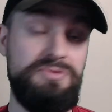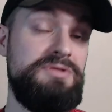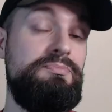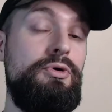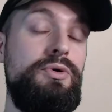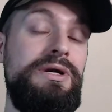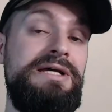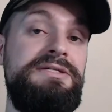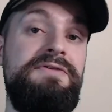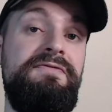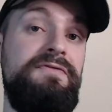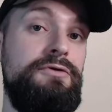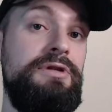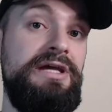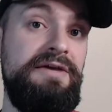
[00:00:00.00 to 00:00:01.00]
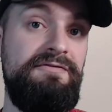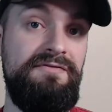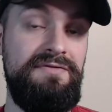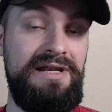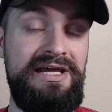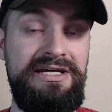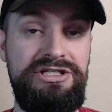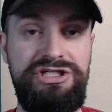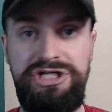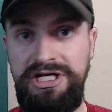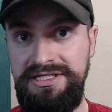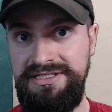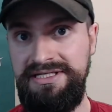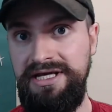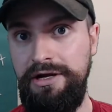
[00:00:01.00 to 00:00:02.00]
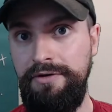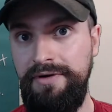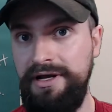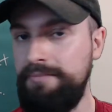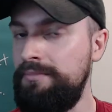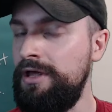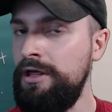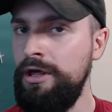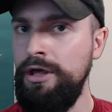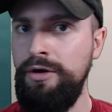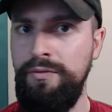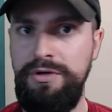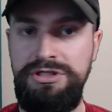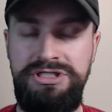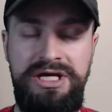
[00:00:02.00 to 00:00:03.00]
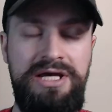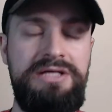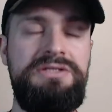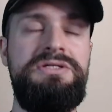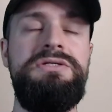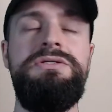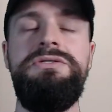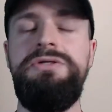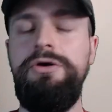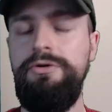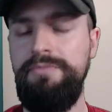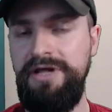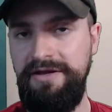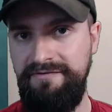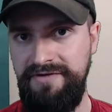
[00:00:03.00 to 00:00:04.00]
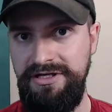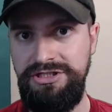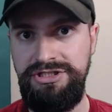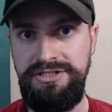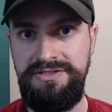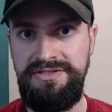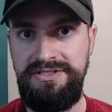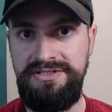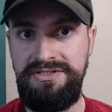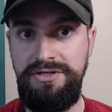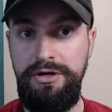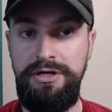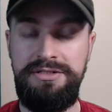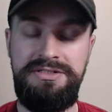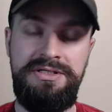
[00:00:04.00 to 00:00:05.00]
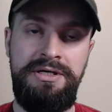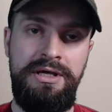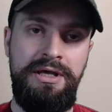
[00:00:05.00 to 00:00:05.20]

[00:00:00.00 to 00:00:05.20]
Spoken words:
It was born as a fully fledged CRM, which has so many features. It's got